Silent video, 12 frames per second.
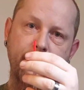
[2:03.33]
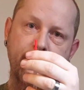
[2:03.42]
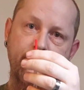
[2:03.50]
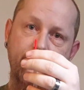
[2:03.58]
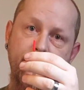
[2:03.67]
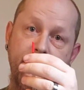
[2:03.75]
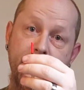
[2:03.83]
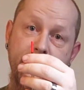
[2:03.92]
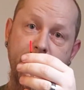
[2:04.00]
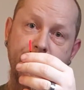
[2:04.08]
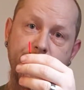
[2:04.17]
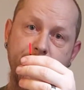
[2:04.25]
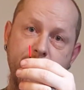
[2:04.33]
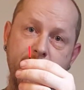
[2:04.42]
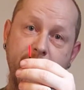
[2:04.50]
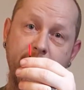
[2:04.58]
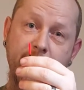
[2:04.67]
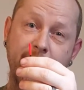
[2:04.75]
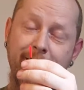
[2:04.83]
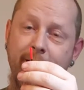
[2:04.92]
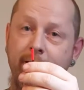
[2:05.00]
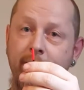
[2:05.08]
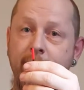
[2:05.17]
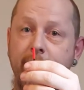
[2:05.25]
rise ever so slightly,
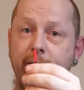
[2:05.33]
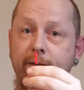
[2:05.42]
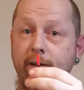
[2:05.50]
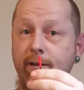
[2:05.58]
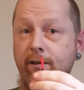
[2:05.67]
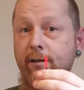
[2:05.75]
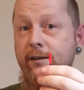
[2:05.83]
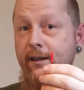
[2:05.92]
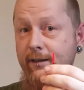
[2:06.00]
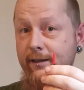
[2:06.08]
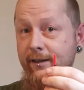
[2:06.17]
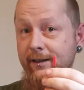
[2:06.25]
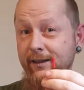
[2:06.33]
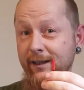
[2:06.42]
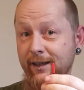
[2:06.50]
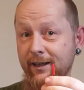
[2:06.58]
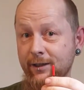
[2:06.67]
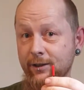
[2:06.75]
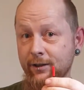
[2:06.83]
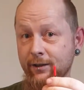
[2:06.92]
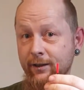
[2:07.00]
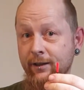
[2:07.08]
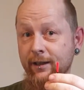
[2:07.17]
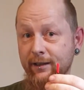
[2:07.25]
giving a little telltale indication
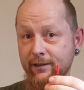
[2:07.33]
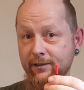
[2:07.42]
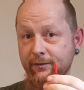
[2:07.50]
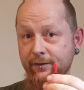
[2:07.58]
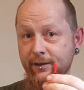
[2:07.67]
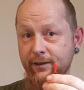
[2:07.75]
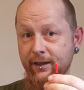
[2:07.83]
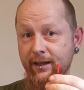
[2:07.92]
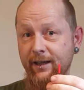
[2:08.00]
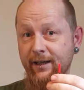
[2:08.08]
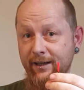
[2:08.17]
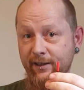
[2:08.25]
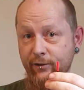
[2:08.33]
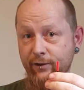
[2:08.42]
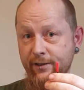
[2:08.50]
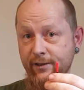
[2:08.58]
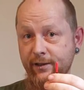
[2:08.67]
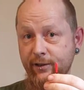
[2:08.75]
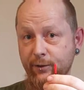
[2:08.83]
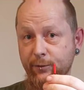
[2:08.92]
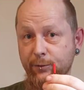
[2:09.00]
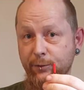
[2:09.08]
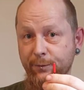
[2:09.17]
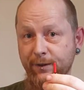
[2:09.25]
that there's a fish there and interested in your
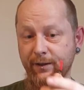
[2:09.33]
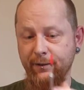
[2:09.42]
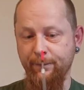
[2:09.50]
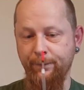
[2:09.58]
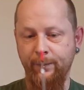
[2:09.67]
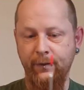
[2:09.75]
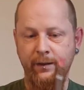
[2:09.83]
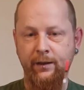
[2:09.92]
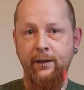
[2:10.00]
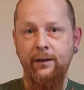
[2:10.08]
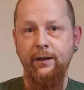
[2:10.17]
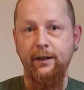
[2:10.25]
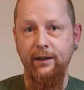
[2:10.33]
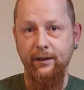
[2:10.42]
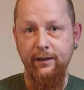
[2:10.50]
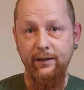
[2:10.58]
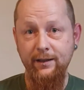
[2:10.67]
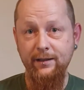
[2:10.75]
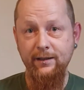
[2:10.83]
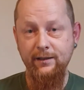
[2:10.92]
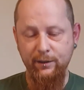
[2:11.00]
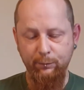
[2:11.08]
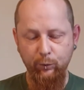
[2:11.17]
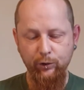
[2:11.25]
hook bait. Again, this is
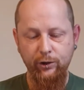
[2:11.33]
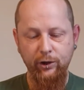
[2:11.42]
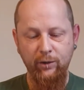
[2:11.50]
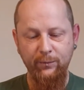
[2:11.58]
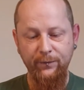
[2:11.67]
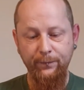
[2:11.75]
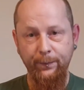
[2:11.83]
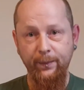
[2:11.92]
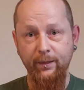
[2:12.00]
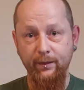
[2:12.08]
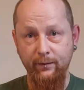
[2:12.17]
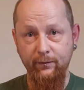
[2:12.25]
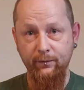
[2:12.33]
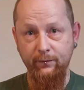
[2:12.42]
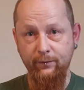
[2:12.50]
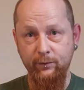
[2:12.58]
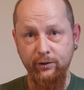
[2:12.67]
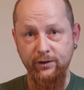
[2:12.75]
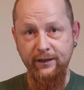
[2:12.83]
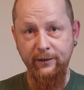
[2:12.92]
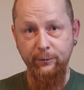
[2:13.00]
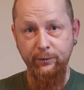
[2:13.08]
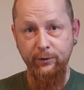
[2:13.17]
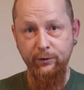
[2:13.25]
the most common float
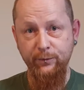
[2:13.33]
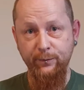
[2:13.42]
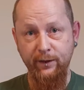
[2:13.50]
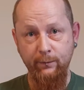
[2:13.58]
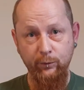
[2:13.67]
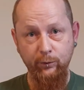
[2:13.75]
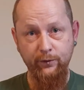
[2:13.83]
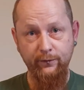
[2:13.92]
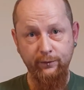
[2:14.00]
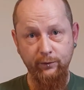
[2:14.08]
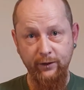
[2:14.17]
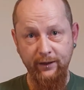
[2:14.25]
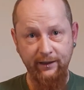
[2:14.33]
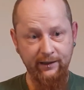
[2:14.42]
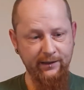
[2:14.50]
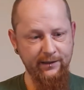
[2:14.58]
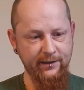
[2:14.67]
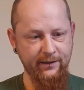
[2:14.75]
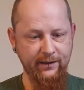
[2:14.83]
setup used by most float anglers.